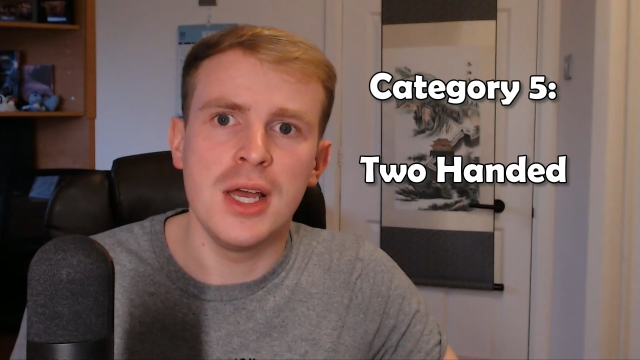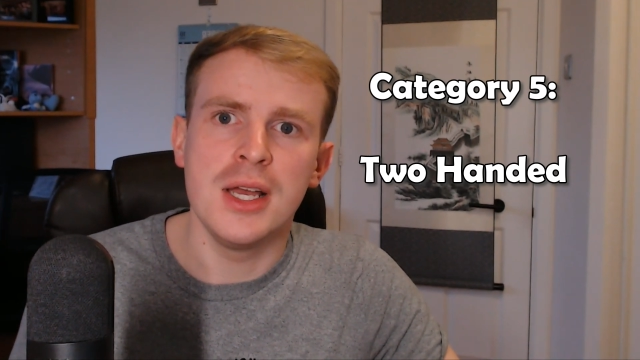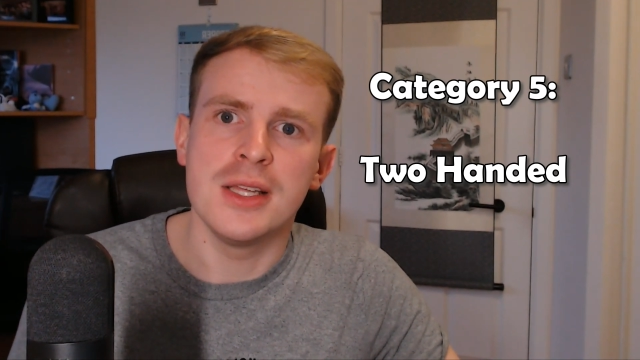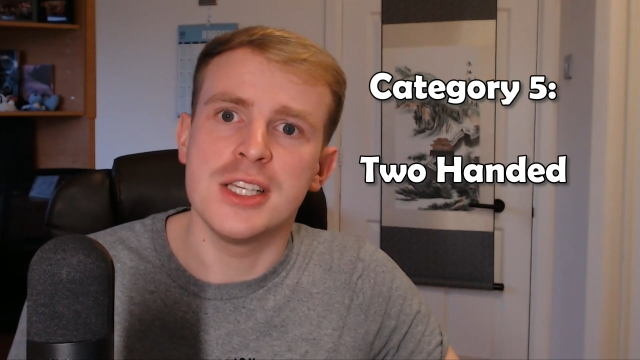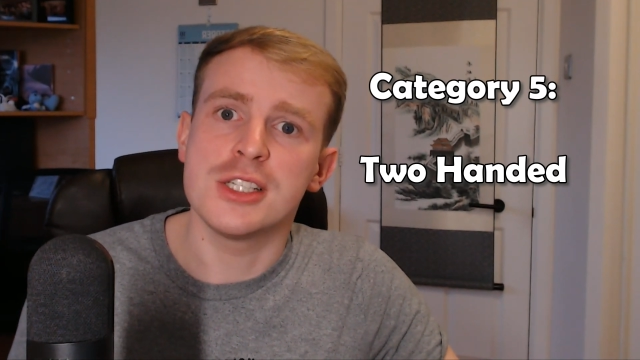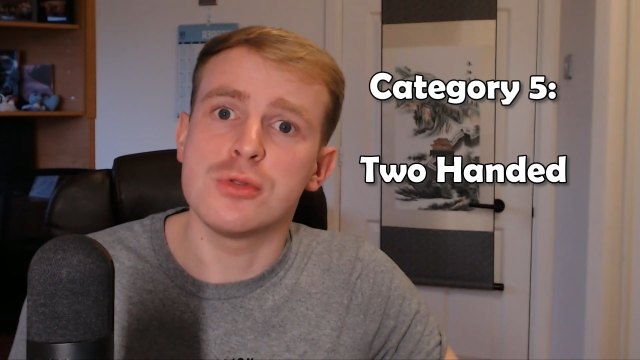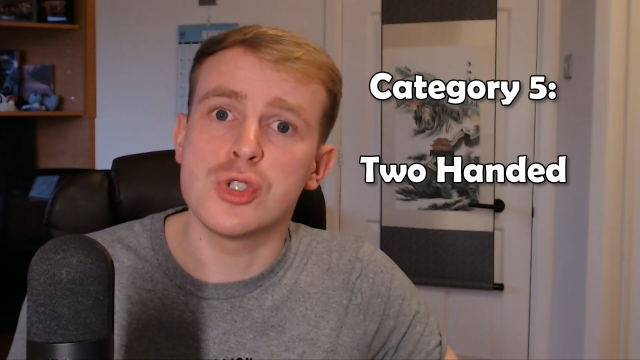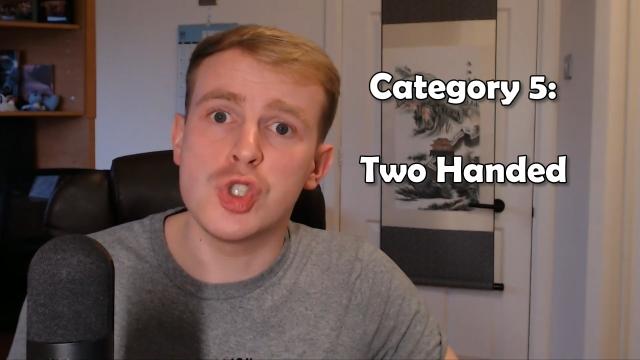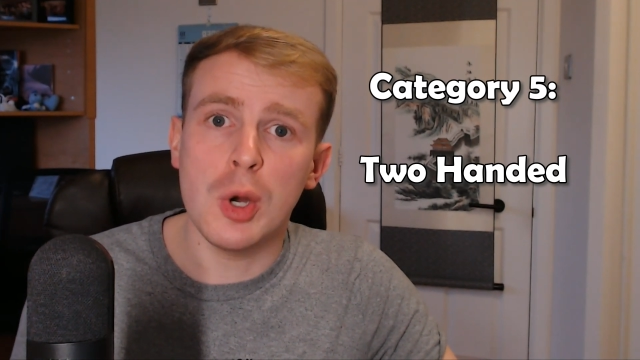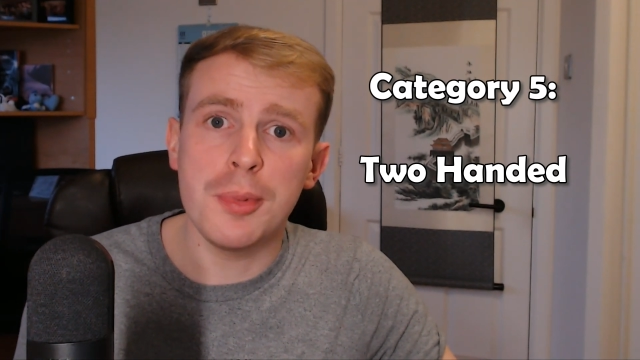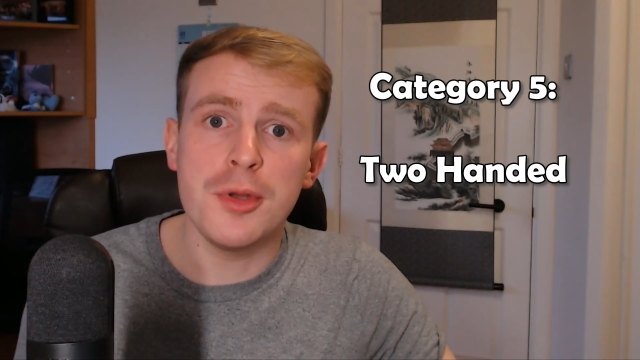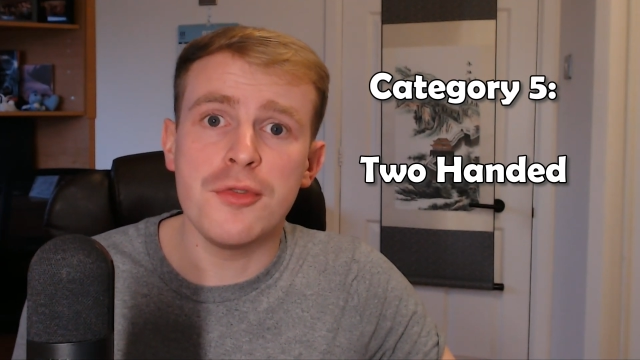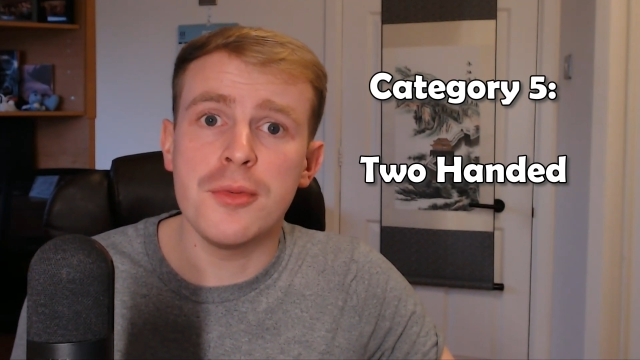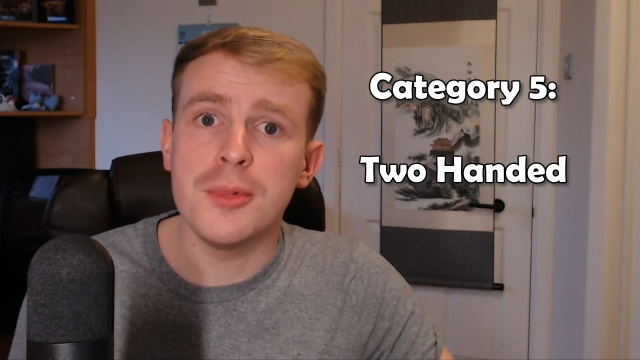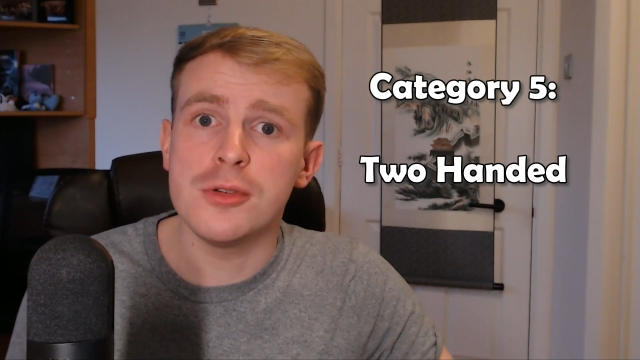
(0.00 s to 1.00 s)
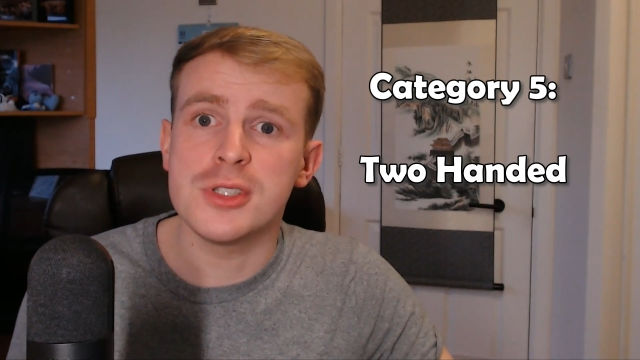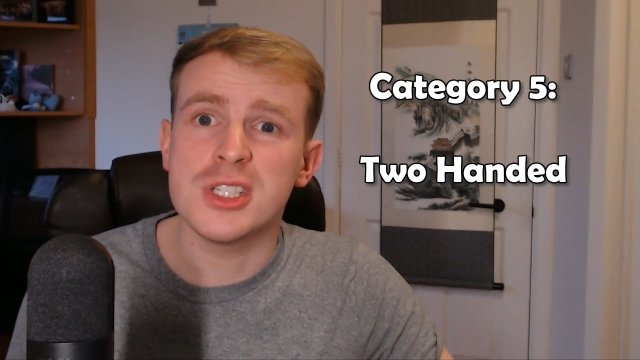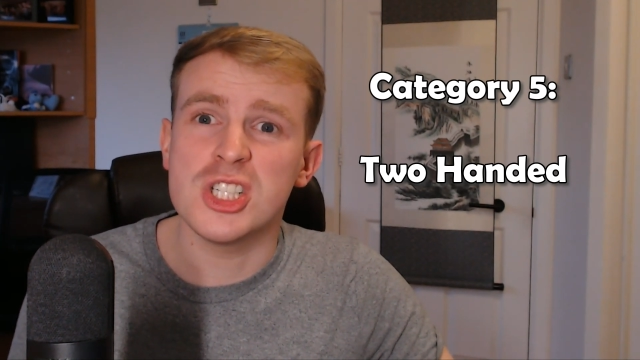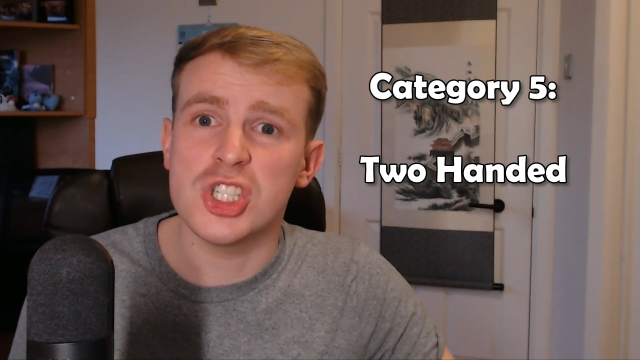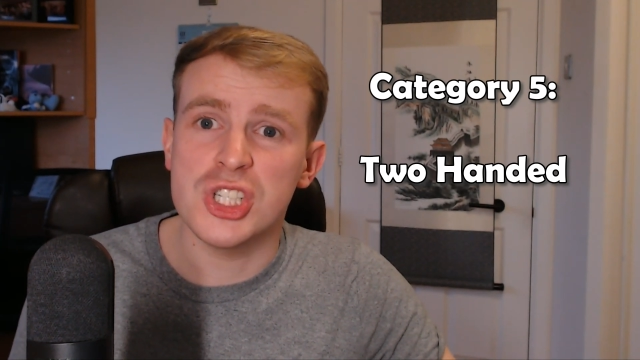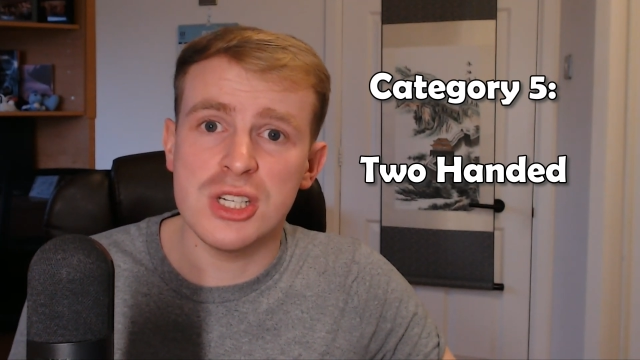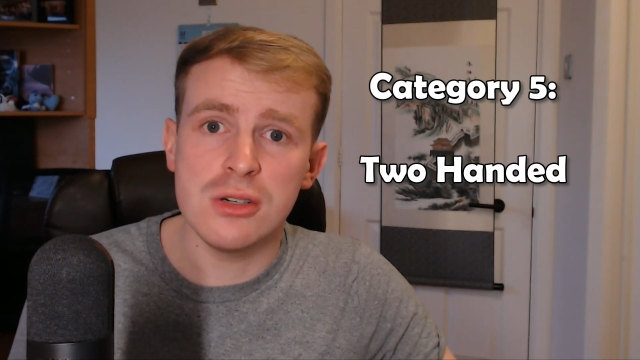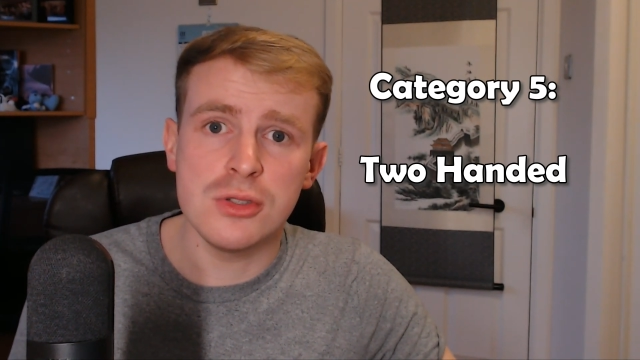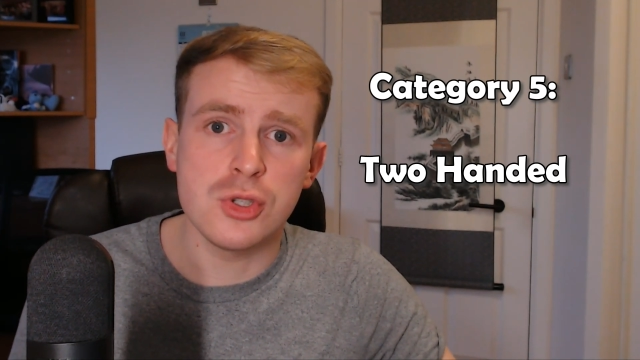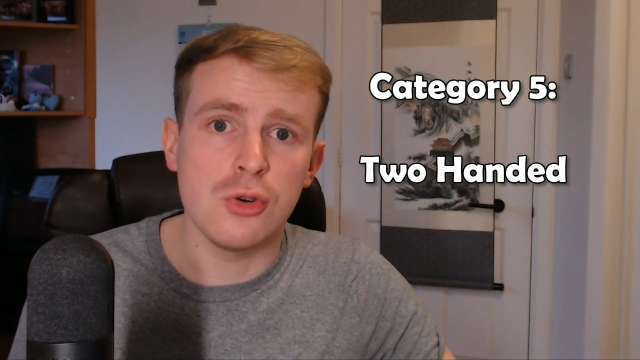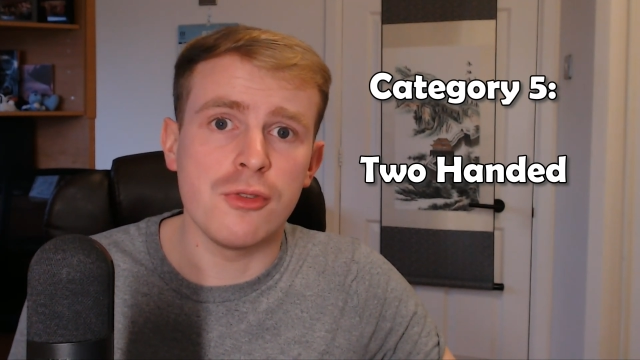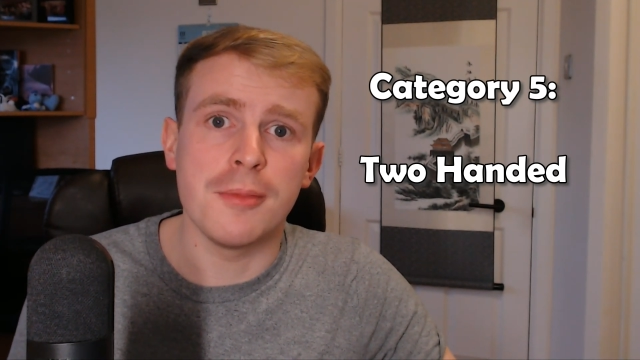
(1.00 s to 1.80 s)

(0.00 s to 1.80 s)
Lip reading: This will stop you from using a shield or from